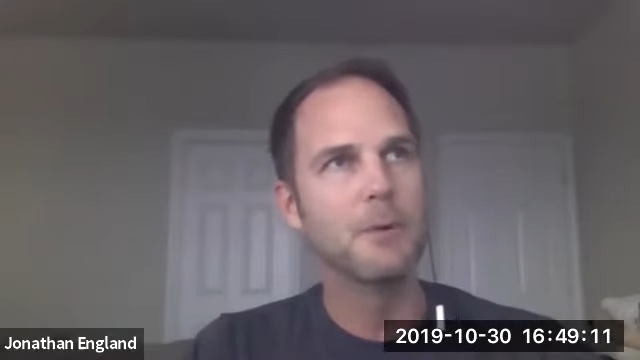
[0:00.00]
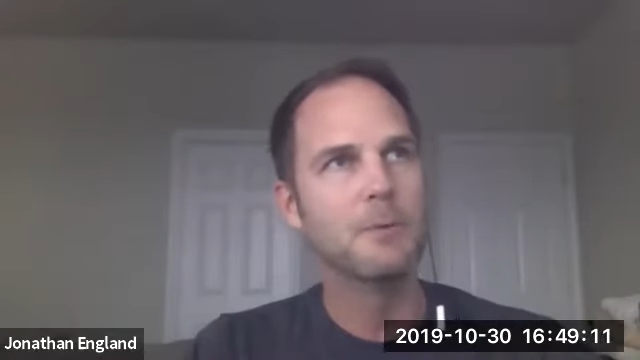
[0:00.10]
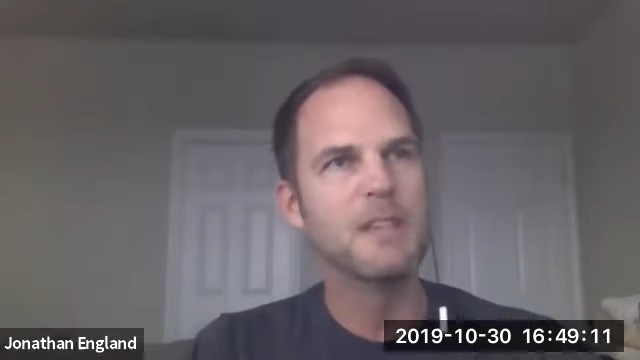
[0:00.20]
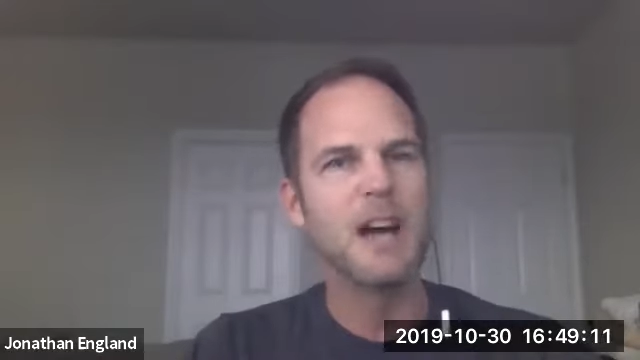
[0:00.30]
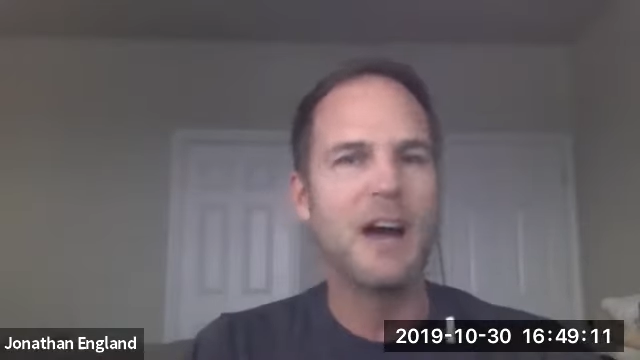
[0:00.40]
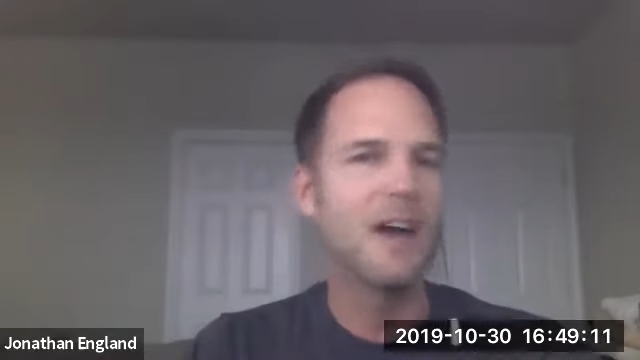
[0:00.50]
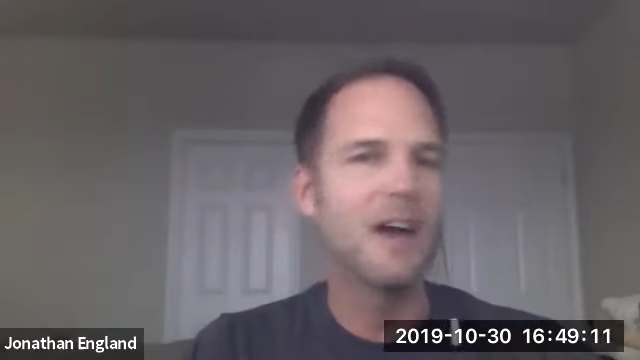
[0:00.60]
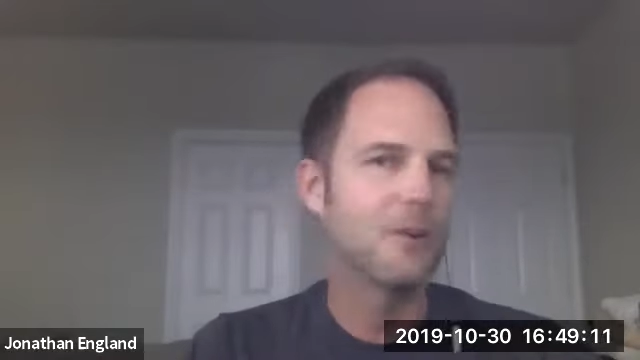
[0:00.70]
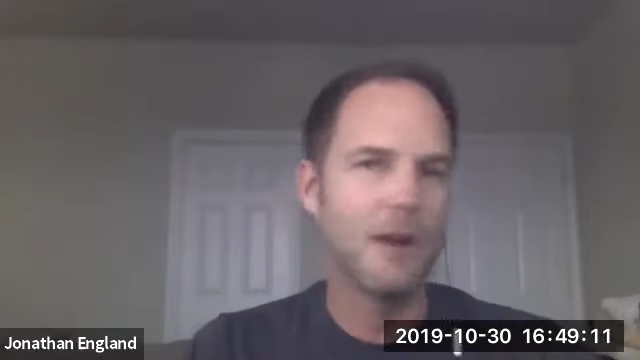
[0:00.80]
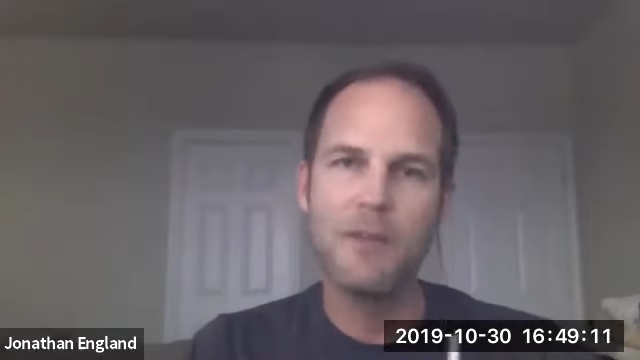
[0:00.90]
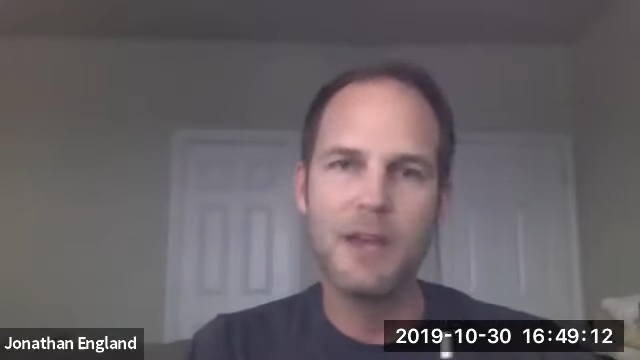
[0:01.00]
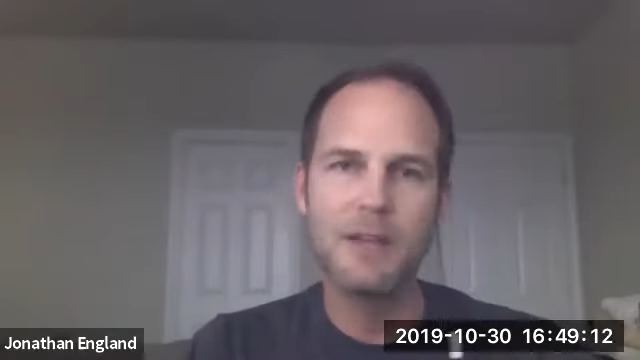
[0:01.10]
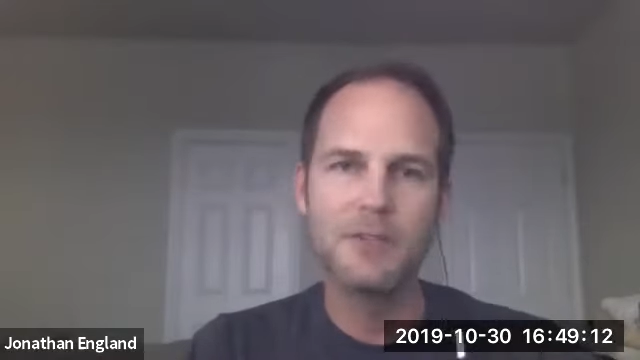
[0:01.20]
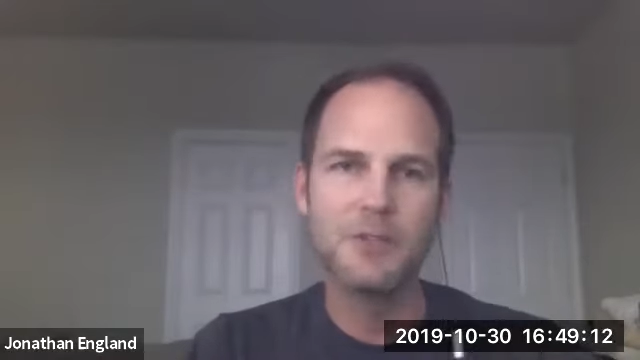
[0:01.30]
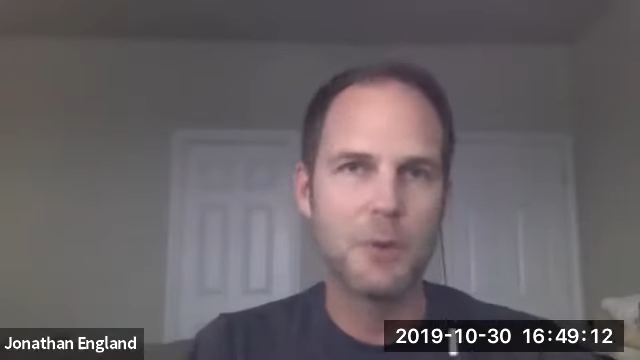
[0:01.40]
died around the
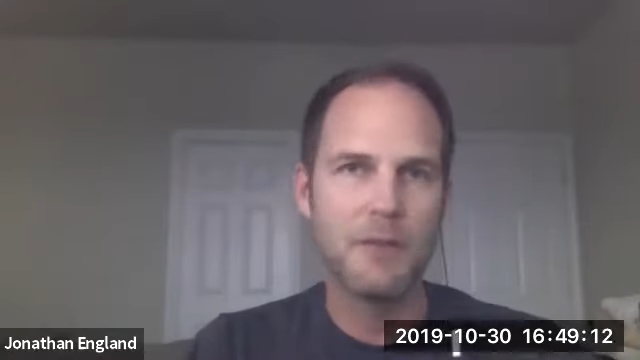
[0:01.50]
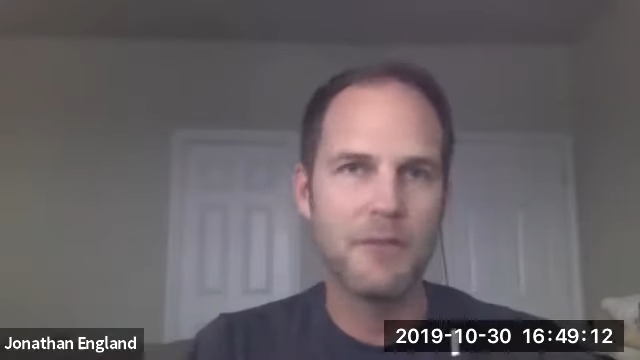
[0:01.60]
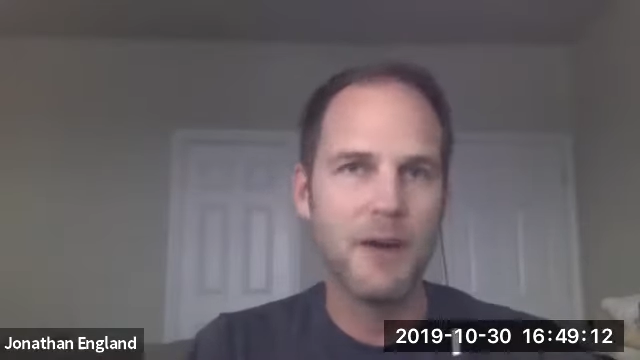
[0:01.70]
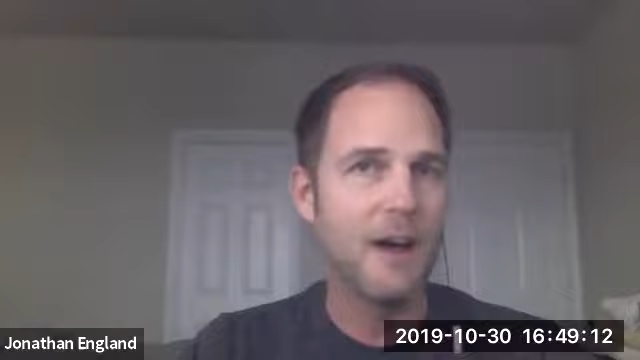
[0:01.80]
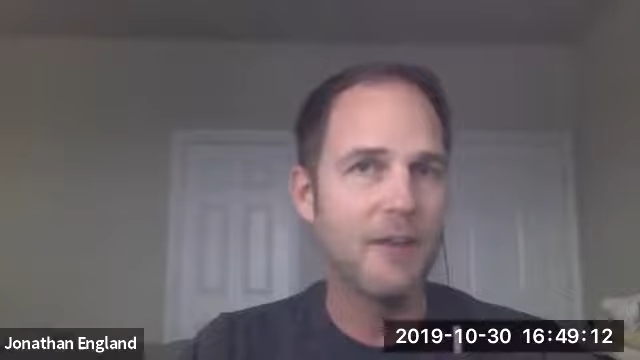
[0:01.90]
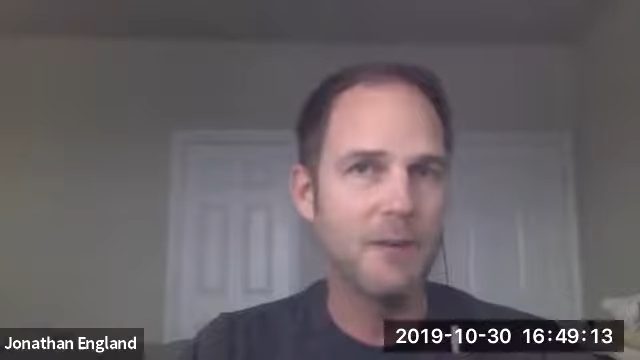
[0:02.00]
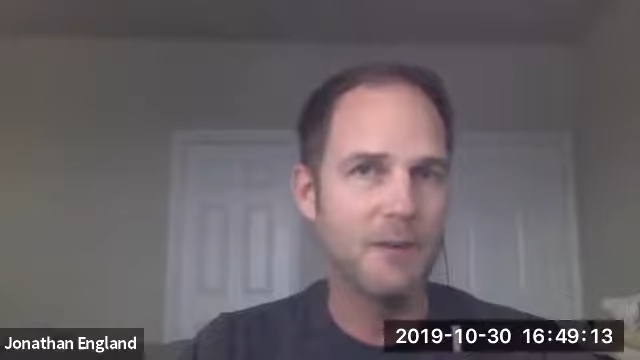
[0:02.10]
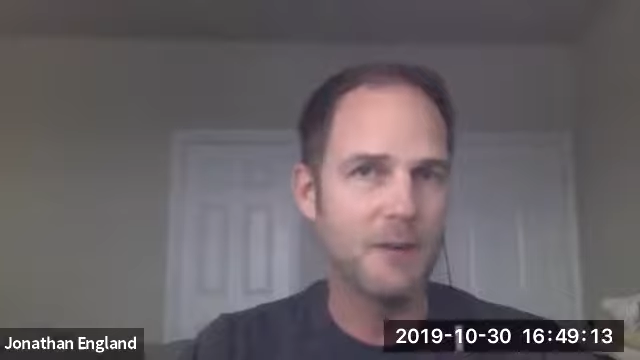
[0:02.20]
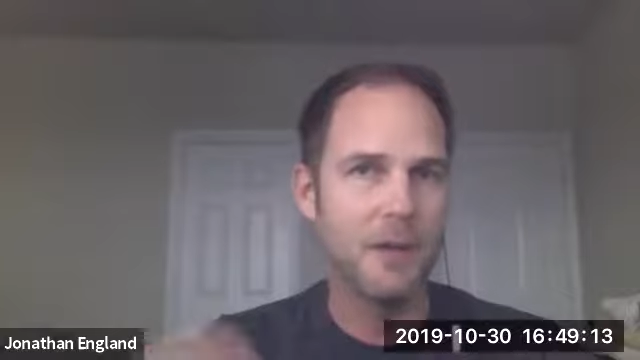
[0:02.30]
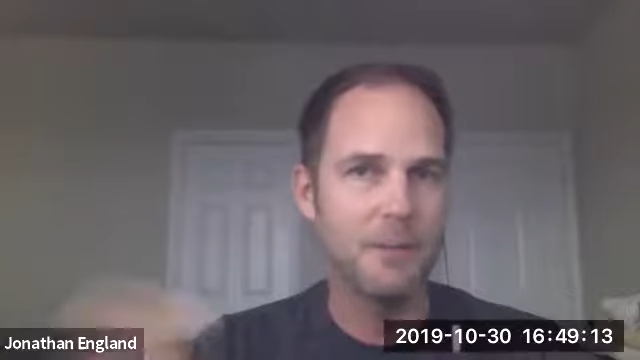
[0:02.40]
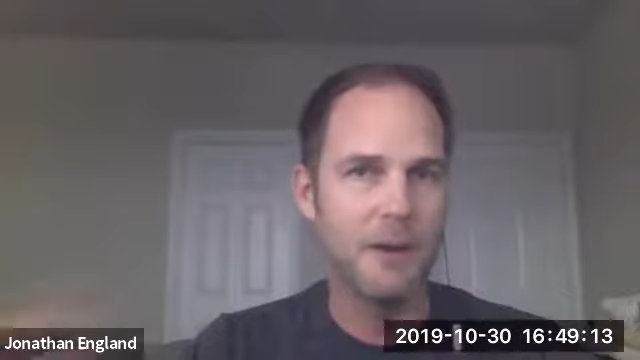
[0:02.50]
age 25, but they're not buried